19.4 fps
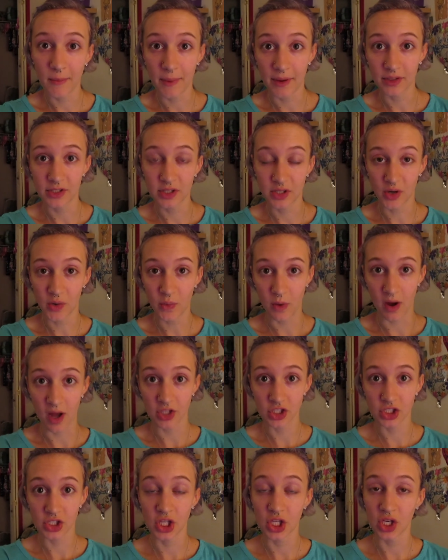about to go
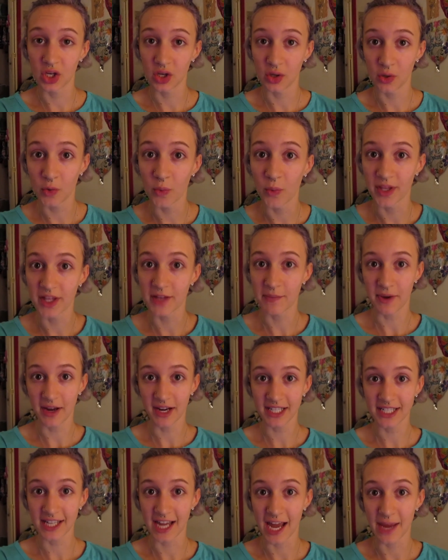watch the new Once Upon
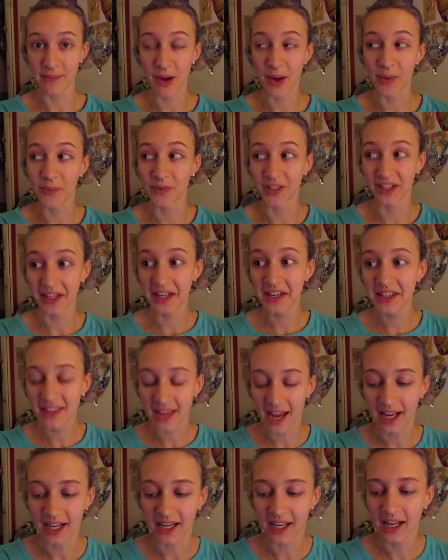a Time. I'm really
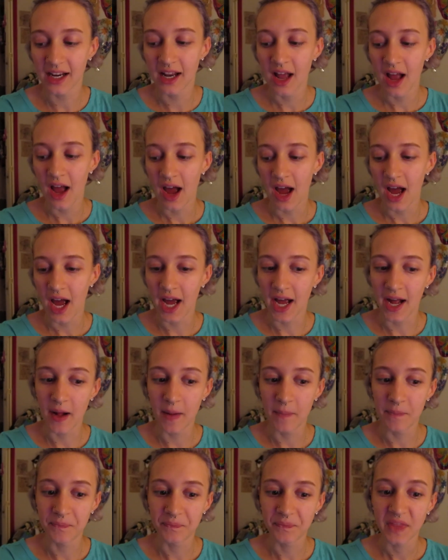excited.
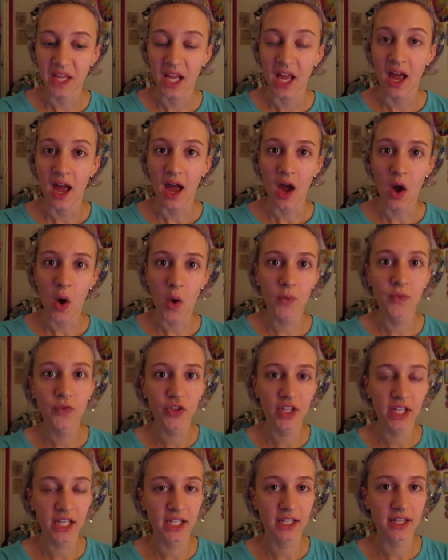Um,
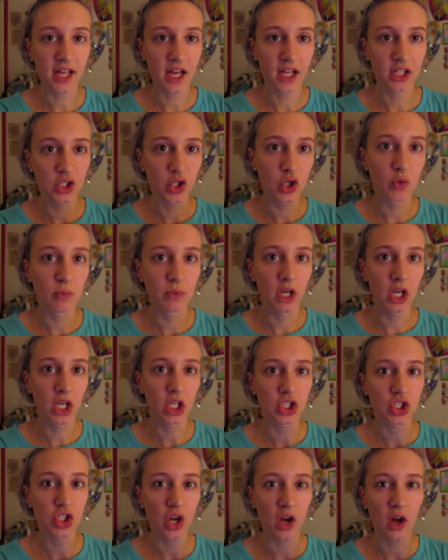hopefully it's not too
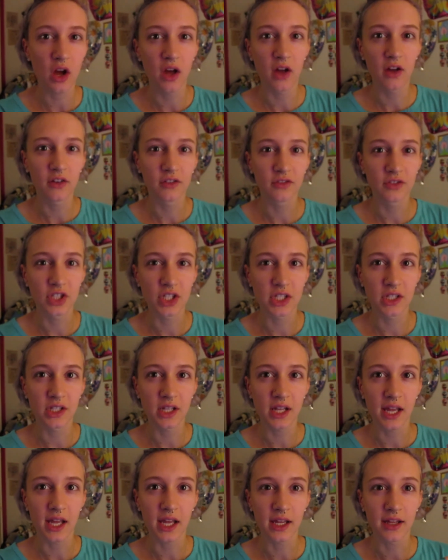much of just
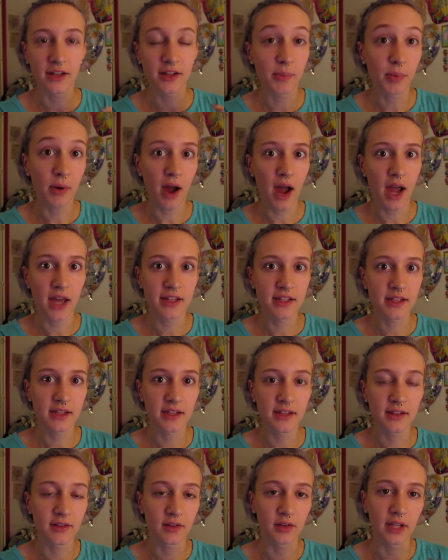like
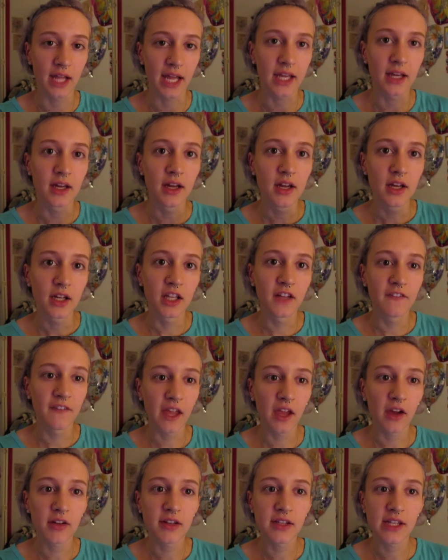surprises or like
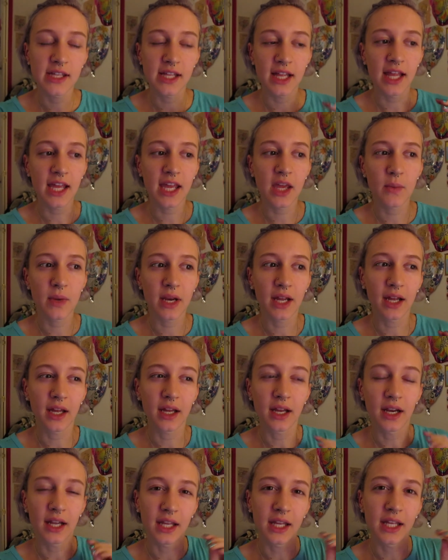cliffhangers because I like it when I
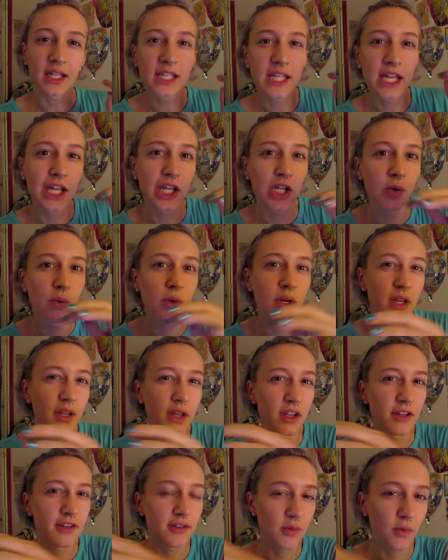can like continue in, in
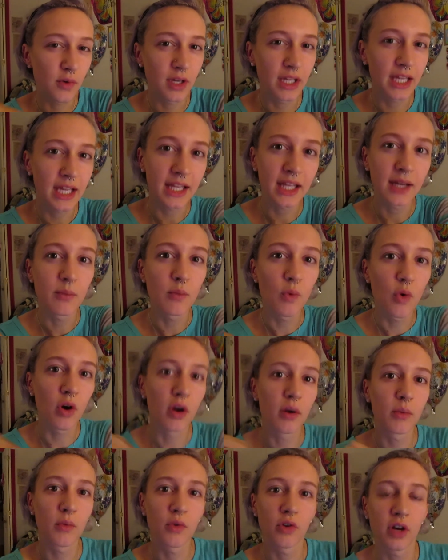the story and get like more
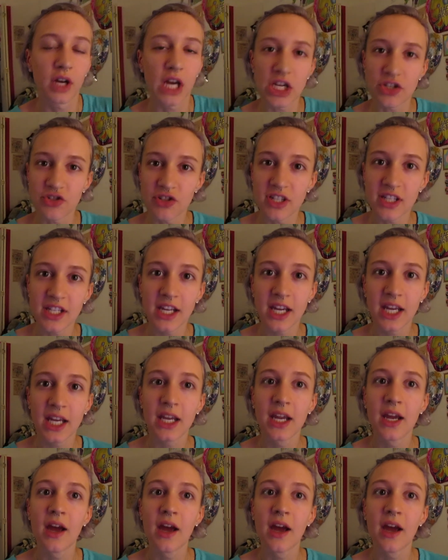and more interested.